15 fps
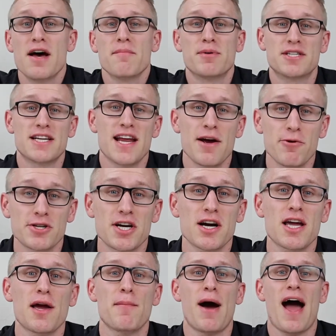But today we're
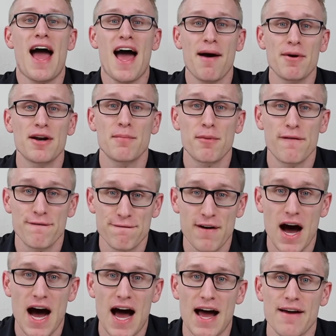talking about habit number
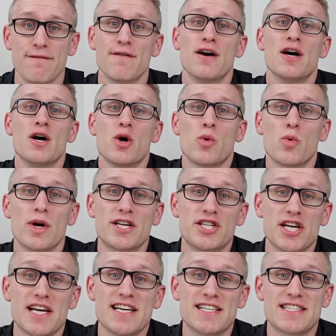5,
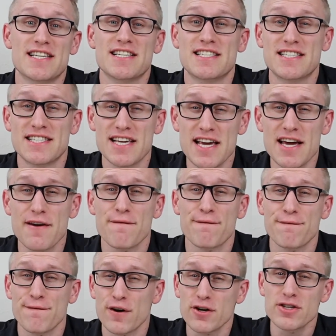which is seek
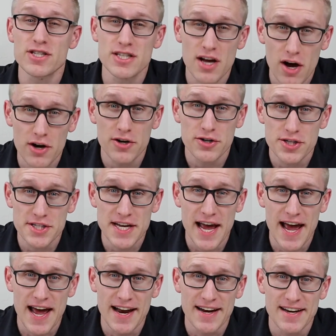first to
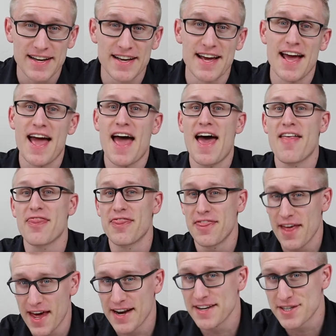understand and
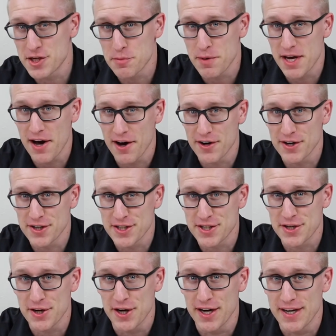then to be
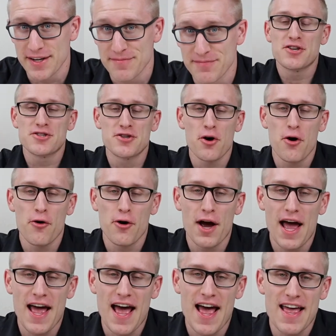understood. So
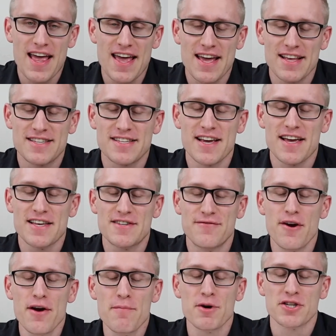it's
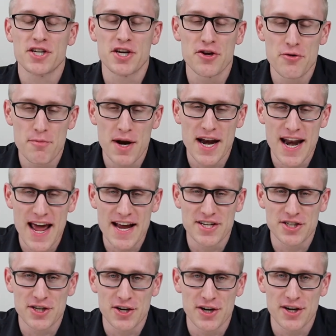very much human
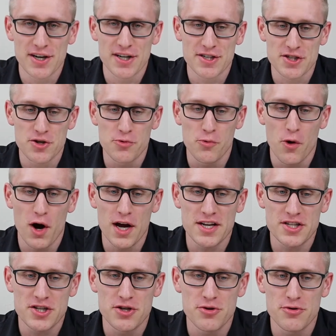nature to
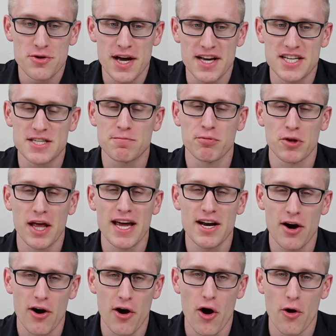want to explain
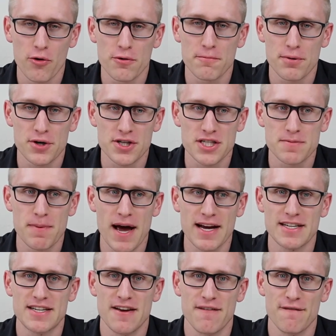our own
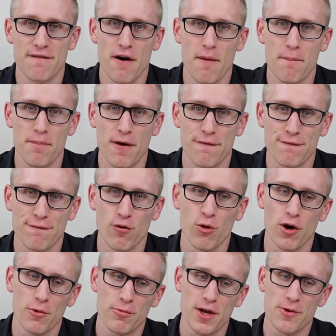perspective
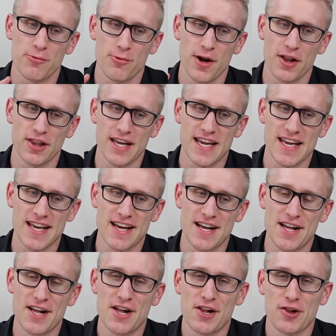before we really
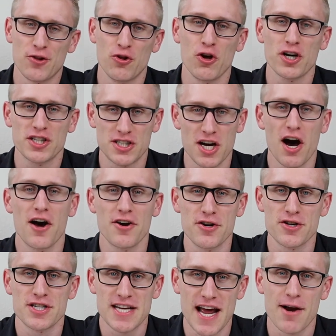look to
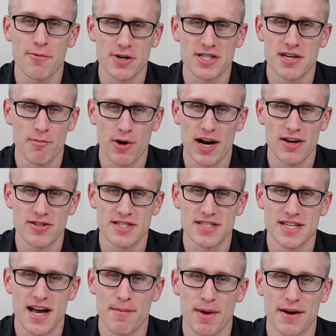understand where someone else is
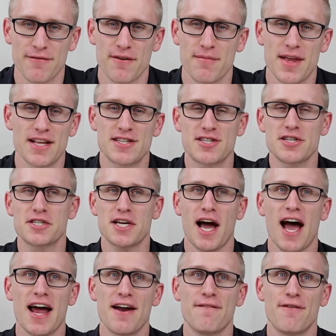coming from. That's just
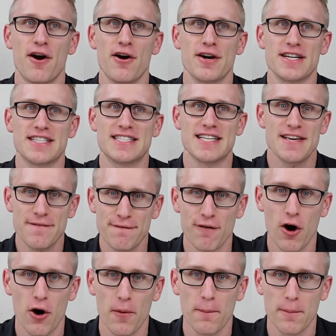kind of our
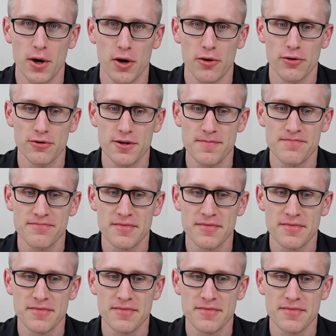default mode.